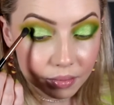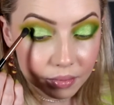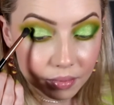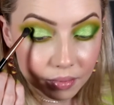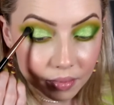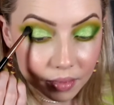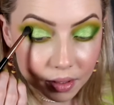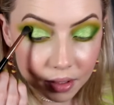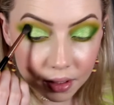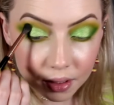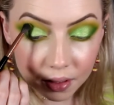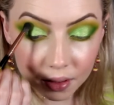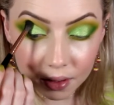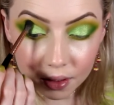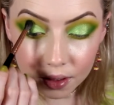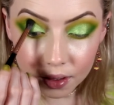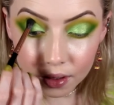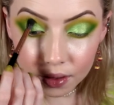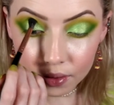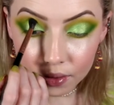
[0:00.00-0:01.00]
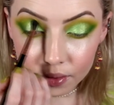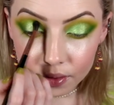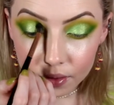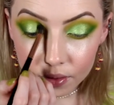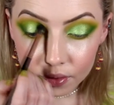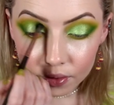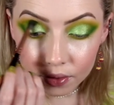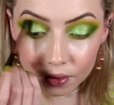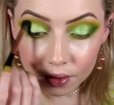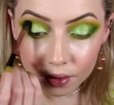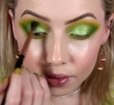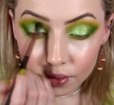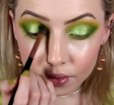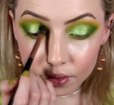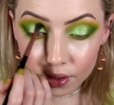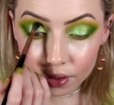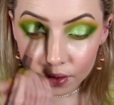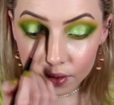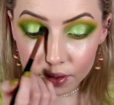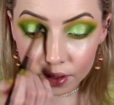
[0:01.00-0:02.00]
And we're just going to go through
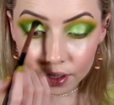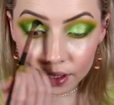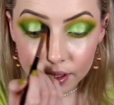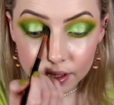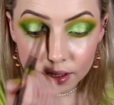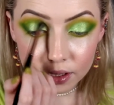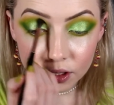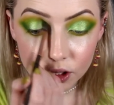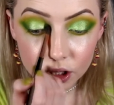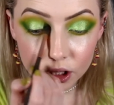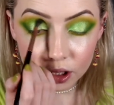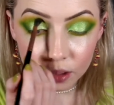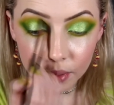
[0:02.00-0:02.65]
the crease just